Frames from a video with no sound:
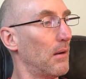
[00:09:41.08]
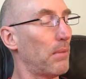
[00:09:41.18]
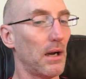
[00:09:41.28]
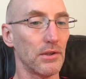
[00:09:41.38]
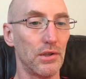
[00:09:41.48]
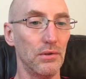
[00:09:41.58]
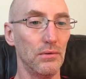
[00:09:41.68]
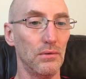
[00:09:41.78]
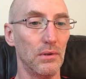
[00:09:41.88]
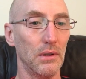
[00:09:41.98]
Part
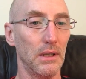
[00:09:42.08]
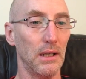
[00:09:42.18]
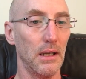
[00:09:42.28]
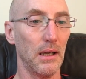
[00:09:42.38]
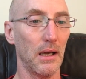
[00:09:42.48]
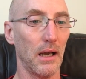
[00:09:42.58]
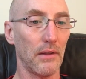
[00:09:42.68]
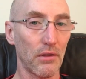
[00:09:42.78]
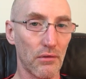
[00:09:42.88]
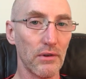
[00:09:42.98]
2
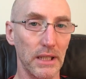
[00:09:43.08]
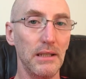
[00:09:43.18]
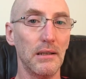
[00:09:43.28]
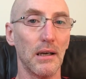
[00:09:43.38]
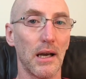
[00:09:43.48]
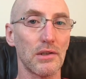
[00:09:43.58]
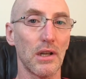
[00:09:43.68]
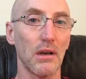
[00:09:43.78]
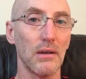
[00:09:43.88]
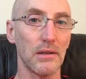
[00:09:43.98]
and 3 actually
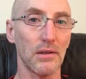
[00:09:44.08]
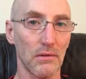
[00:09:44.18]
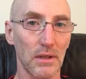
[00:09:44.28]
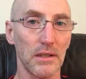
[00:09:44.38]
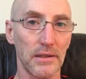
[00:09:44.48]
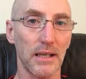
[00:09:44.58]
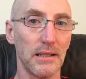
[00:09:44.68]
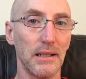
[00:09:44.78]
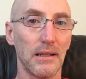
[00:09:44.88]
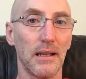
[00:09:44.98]
go into the running
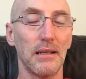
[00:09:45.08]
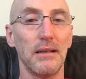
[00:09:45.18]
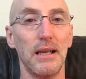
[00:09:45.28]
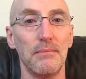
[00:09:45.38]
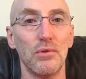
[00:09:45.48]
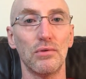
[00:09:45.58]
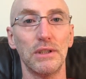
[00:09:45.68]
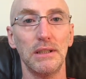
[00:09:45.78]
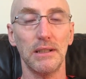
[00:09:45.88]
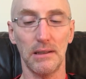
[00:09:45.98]
technique then in more
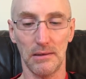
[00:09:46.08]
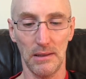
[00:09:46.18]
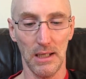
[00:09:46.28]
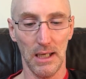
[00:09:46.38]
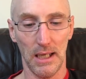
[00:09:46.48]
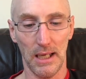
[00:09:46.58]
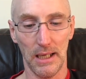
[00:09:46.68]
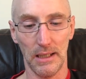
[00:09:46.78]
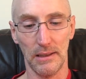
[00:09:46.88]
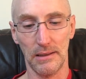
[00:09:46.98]
detail,
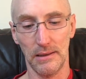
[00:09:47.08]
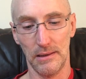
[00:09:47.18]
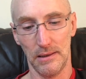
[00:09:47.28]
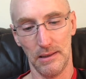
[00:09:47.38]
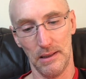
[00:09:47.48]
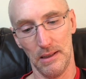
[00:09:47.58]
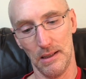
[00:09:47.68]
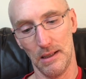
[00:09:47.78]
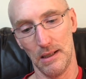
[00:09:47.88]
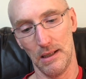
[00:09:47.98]
and
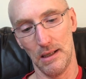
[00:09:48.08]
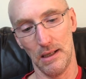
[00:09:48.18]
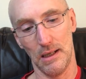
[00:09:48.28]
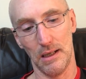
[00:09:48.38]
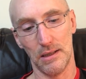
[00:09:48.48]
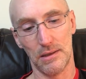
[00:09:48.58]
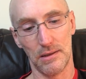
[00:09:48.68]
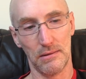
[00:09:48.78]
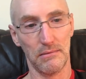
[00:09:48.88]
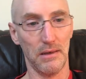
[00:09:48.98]

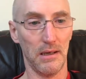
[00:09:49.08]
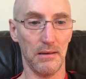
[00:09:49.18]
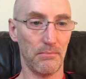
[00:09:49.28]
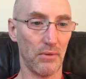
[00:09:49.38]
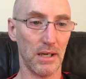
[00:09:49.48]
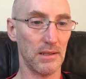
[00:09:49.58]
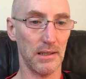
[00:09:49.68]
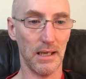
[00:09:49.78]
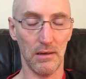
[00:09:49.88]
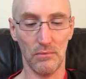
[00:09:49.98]
it breaks it
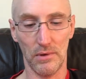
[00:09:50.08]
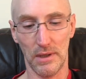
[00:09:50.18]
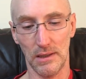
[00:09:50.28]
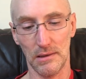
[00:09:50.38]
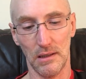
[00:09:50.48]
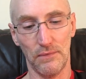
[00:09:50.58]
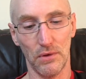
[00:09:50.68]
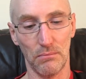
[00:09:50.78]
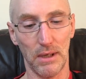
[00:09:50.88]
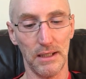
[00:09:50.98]
down with things like
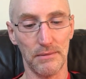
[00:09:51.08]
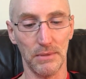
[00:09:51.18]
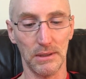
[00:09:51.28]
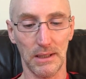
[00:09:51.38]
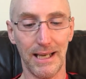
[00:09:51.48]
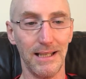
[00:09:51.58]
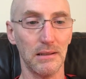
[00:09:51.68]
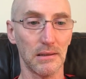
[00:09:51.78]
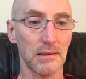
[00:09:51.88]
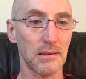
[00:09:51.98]
foot placement,
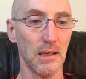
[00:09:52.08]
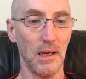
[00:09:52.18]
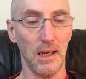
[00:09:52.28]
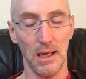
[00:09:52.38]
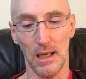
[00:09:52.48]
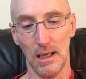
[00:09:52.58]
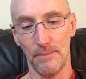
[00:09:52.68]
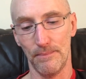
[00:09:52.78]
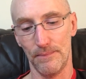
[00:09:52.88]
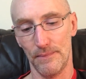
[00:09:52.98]
cadence,
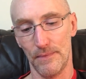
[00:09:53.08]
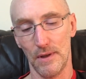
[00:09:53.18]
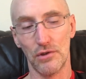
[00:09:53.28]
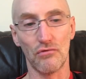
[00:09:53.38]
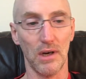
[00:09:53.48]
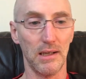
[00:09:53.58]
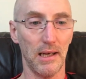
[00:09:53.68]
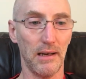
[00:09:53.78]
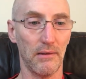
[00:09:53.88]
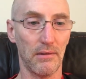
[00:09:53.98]
stride
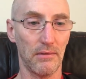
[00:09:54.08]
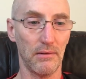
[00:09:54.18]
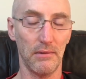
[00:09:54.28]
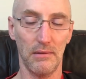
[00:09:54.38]
length,